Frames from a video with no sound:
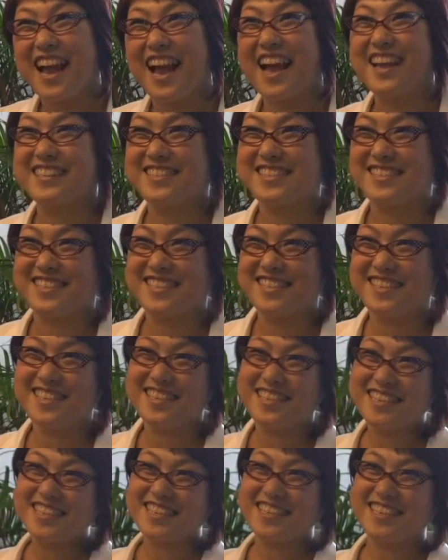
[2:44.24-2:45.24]
I see.
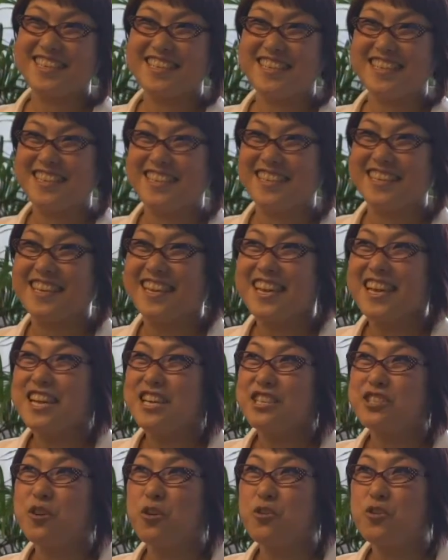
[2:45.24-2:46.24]

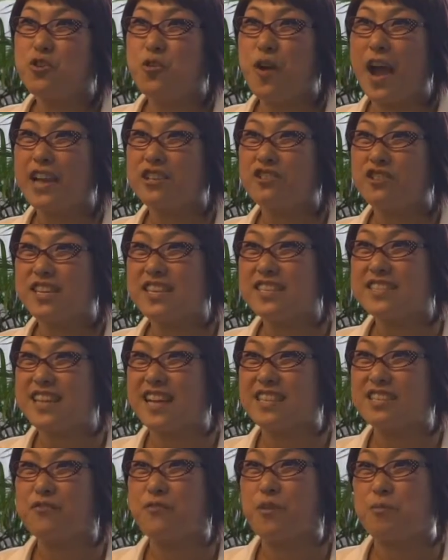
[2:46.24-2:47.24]
Yeah. So you actually
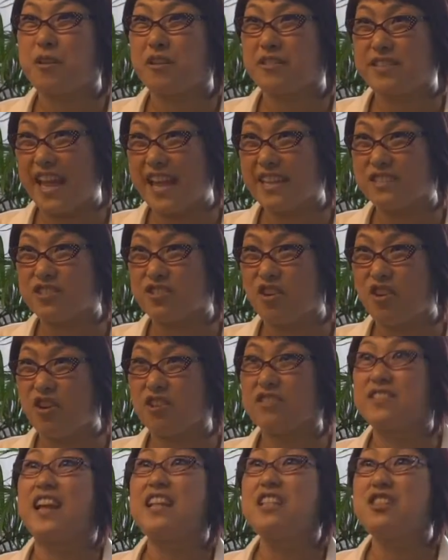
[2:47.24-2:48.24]
started from your dad's
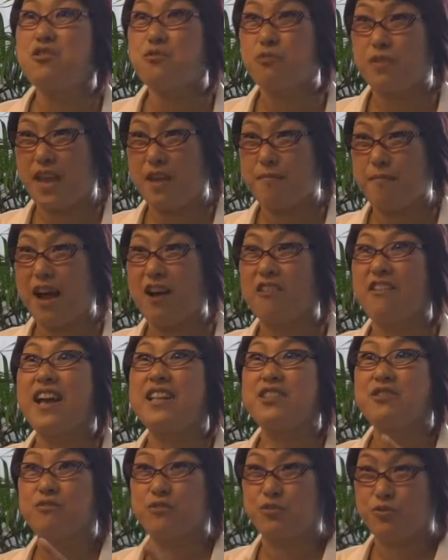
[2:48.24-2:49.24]
store, then you came out
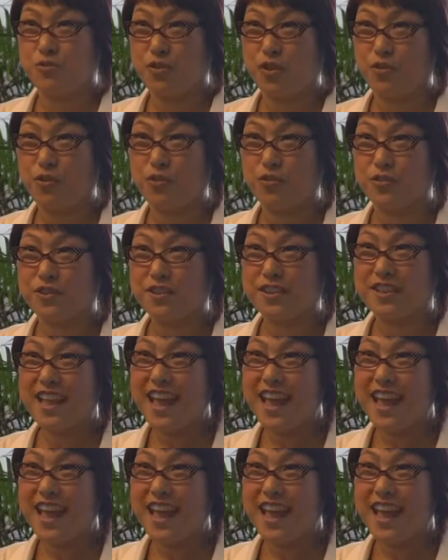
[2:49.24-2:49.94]
and you do your own.